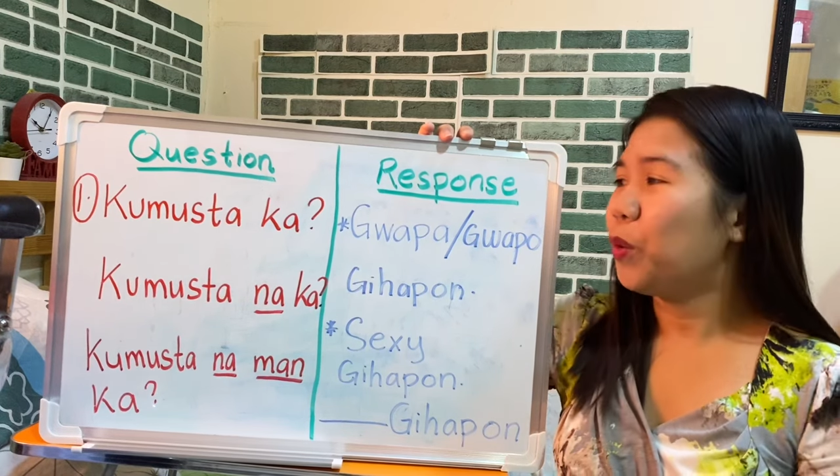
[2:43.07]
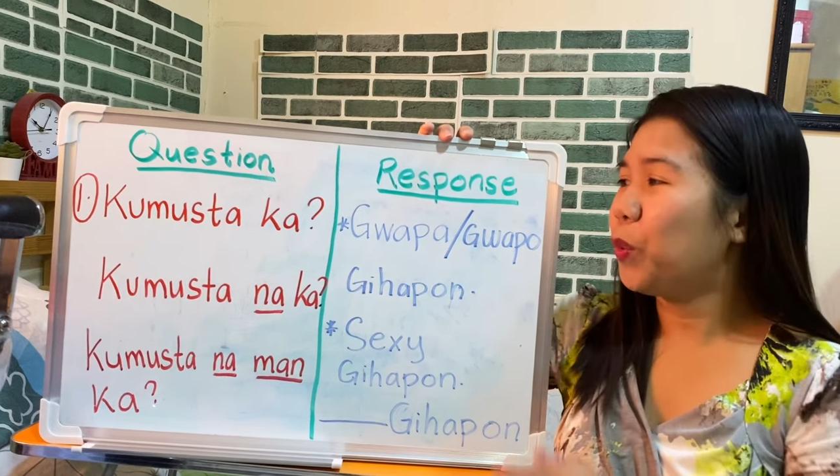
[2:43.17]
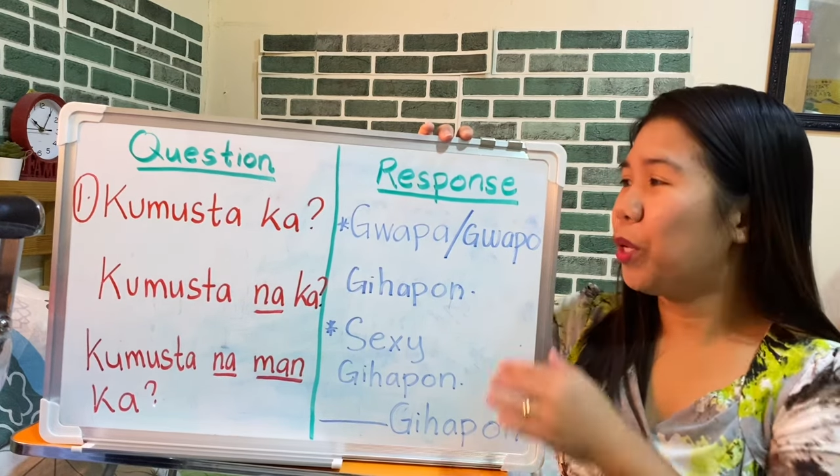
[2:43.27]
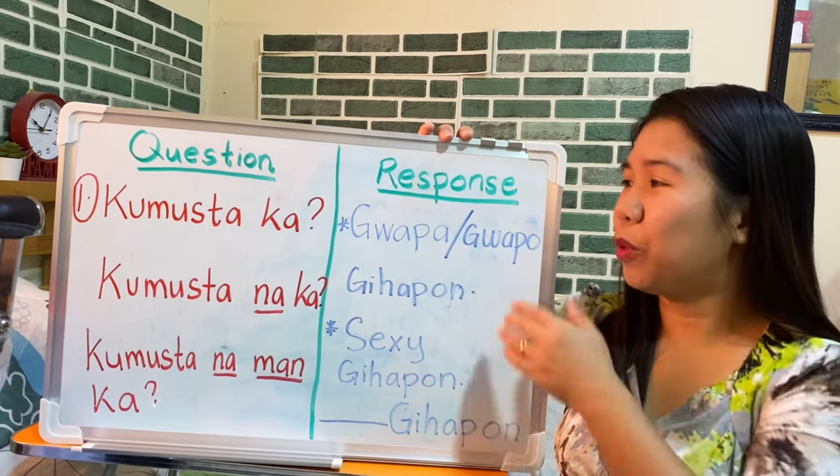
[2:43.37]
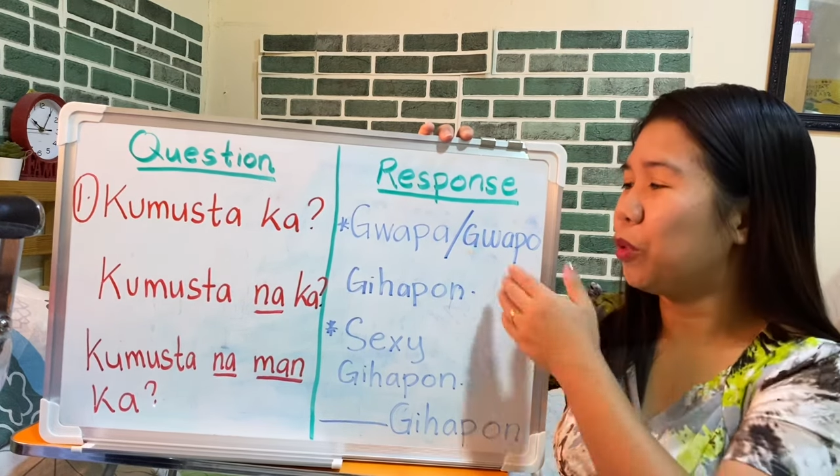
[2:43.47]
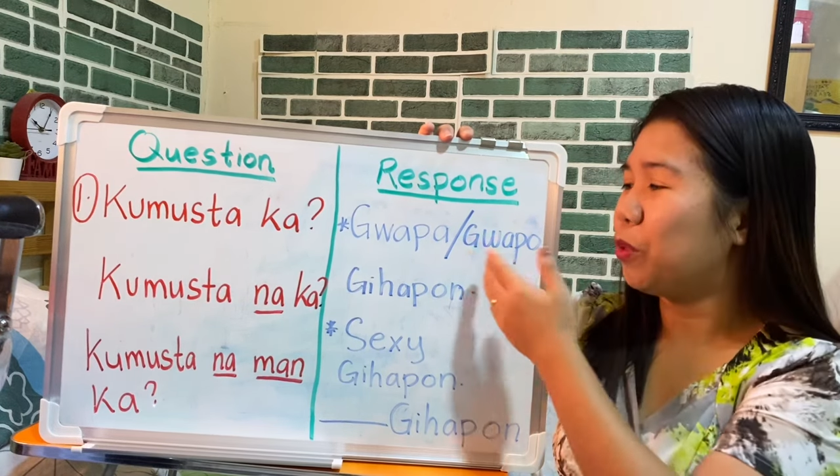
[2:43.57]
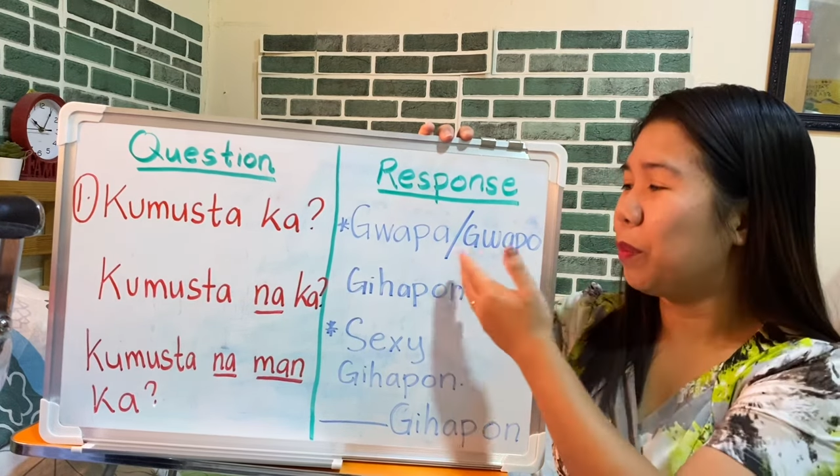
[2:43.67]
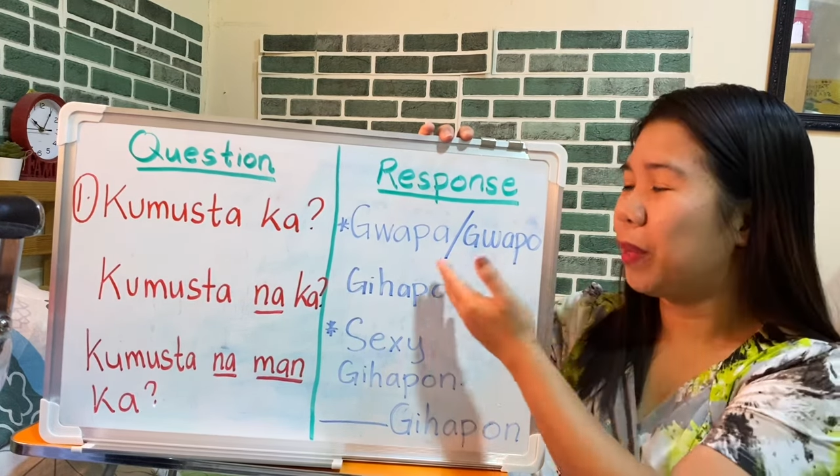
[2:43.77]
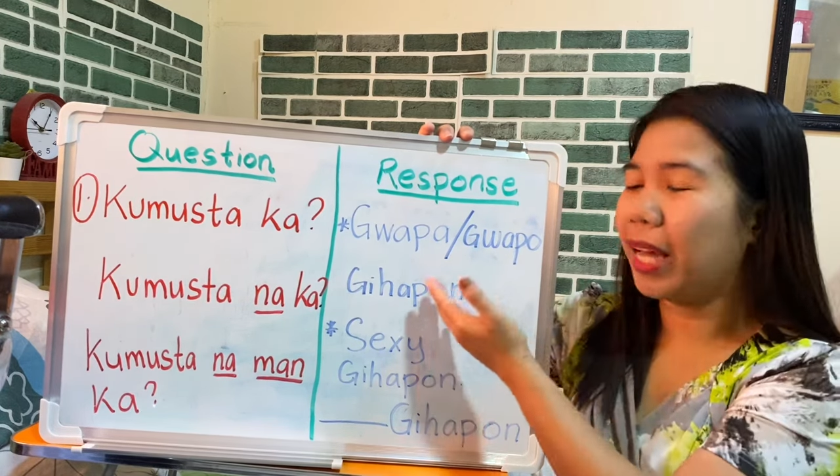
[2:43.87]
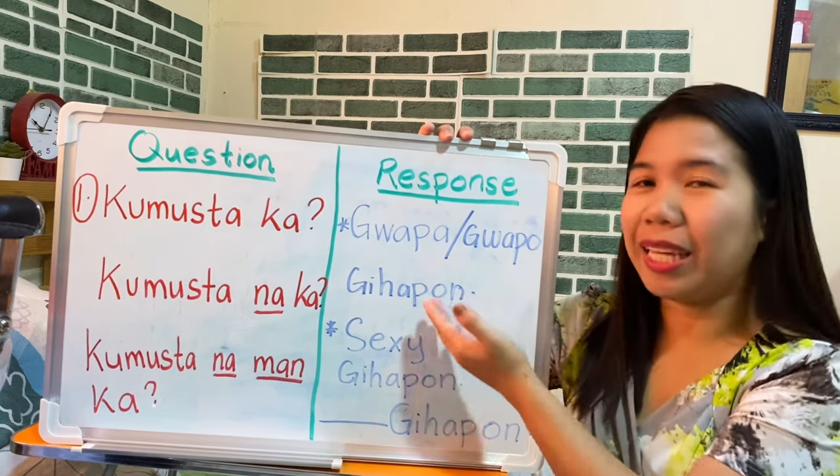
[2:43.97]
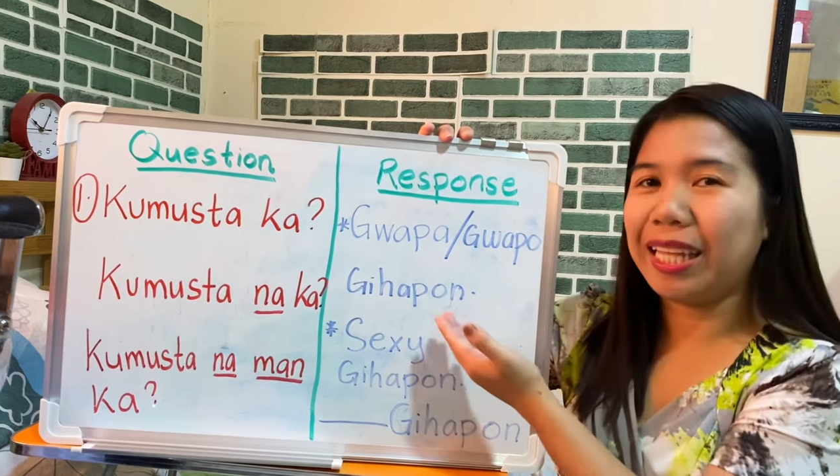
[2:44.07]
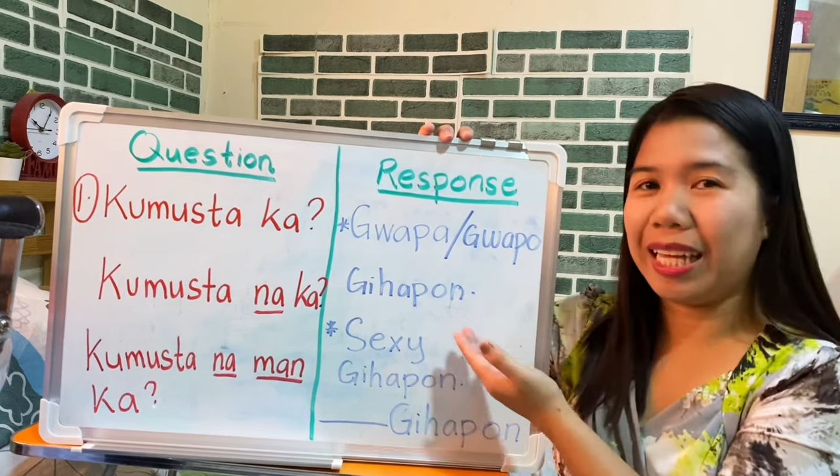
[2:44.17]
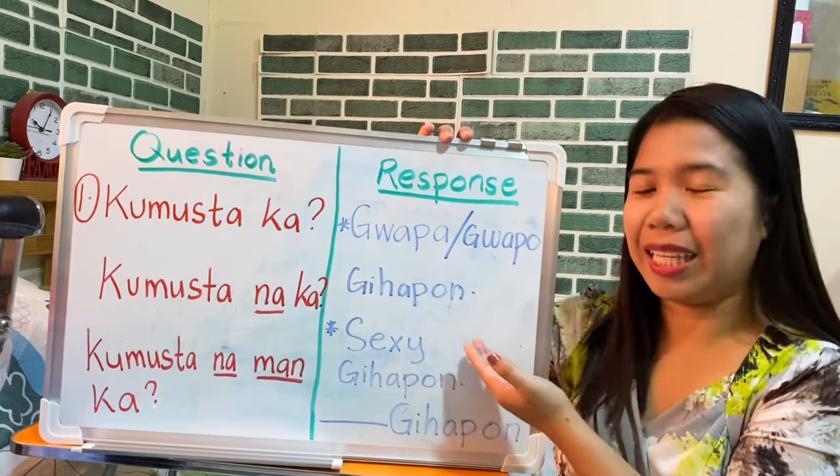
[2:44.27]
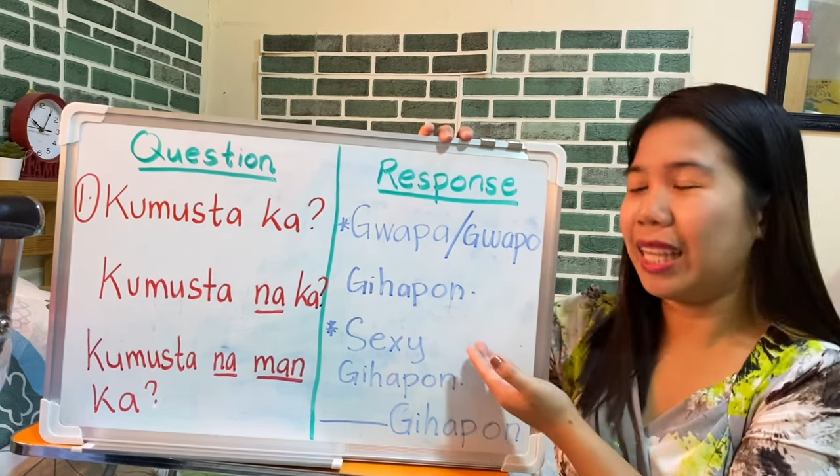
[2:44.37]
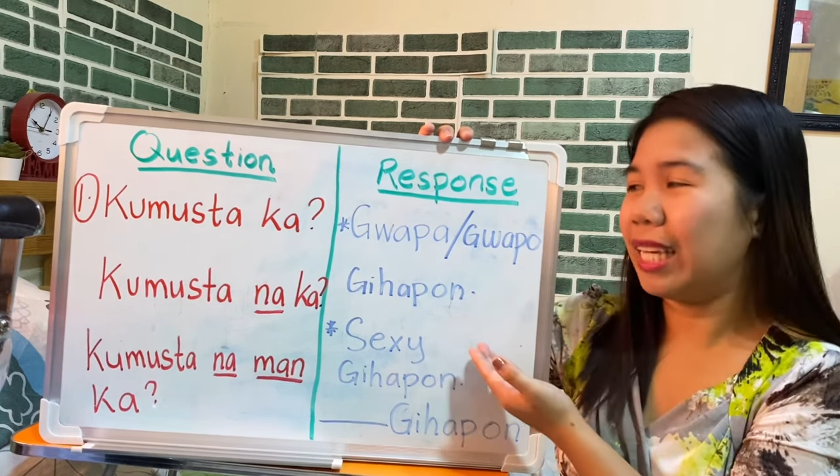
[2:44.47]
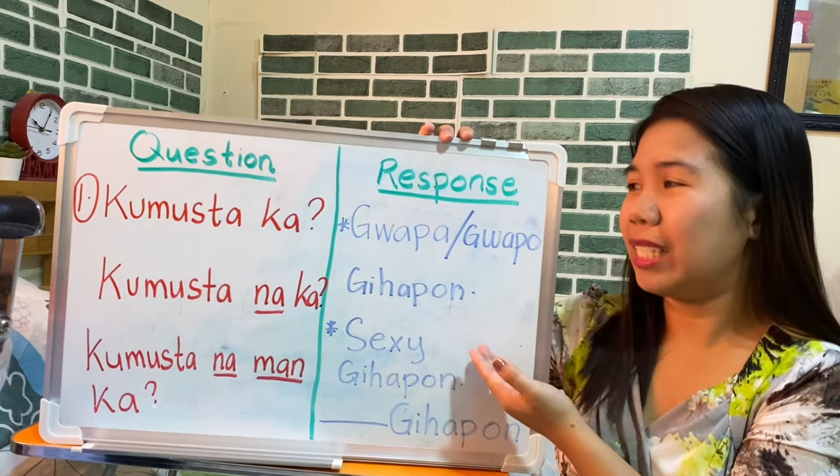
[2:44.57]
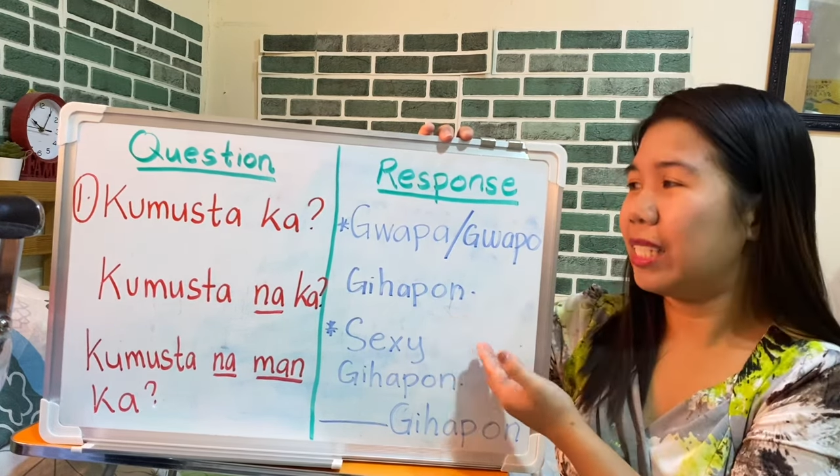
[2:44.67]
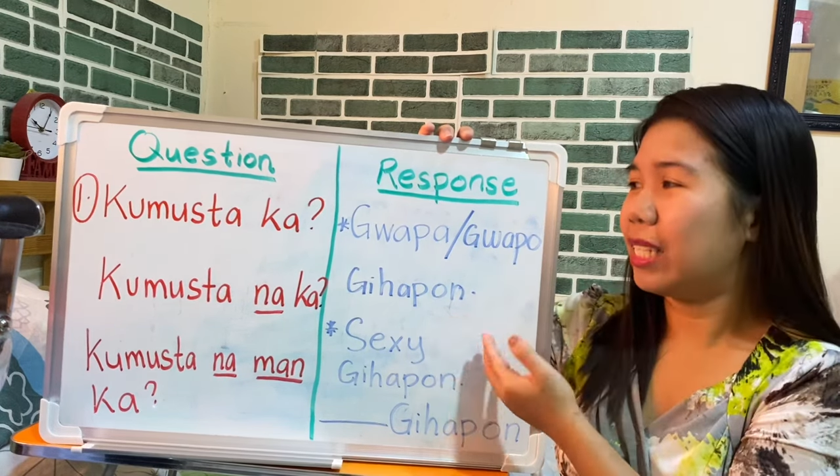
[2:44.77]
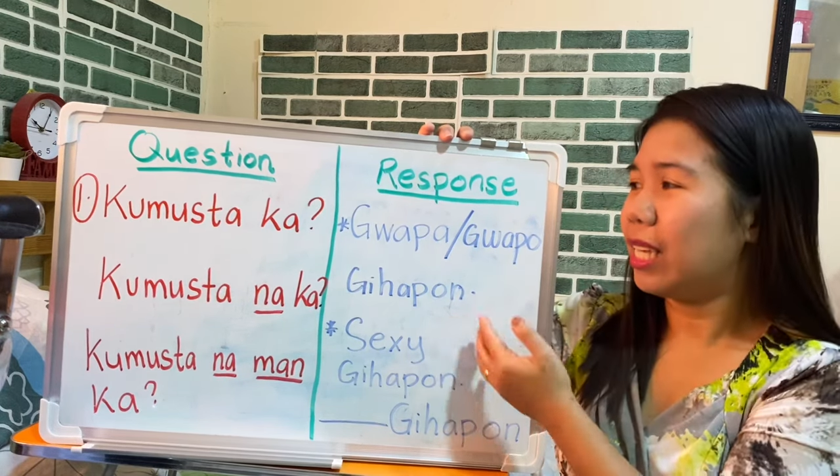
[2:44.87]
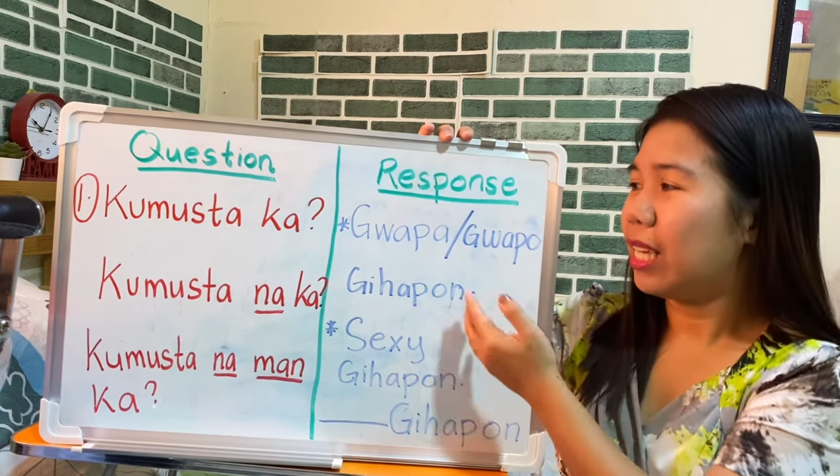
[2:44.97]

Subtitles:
we could reply like this.